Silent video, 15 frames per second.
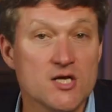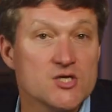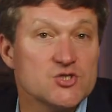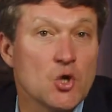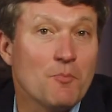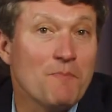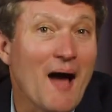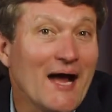
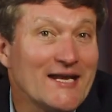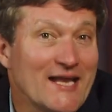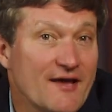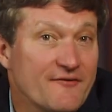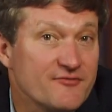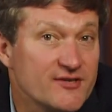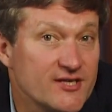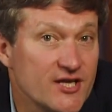So by
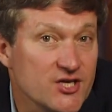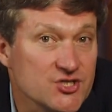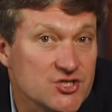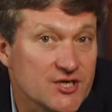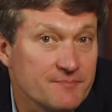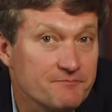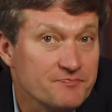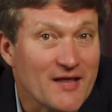
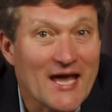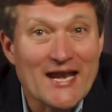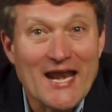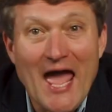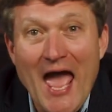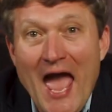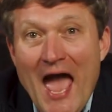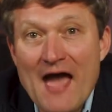definition, an
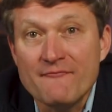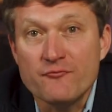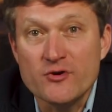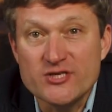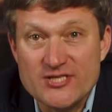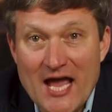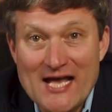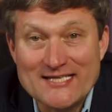
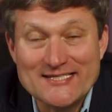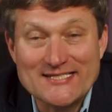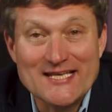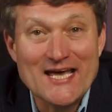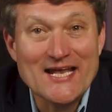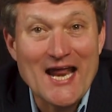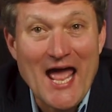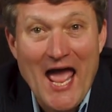average
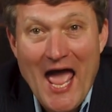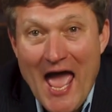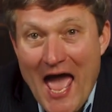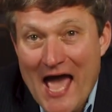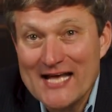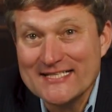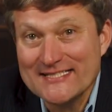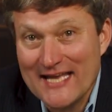asset
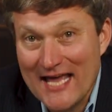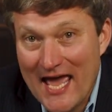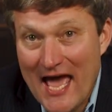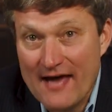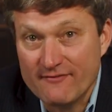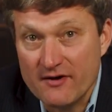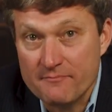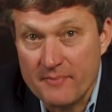has to
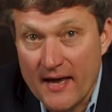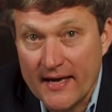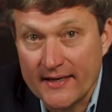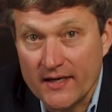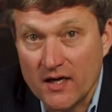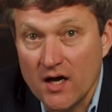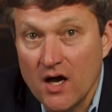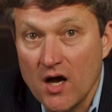have a
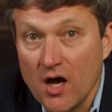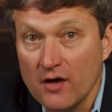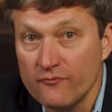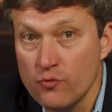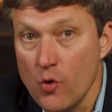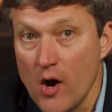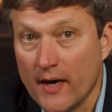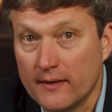beta of
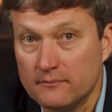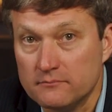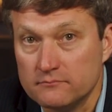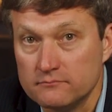1.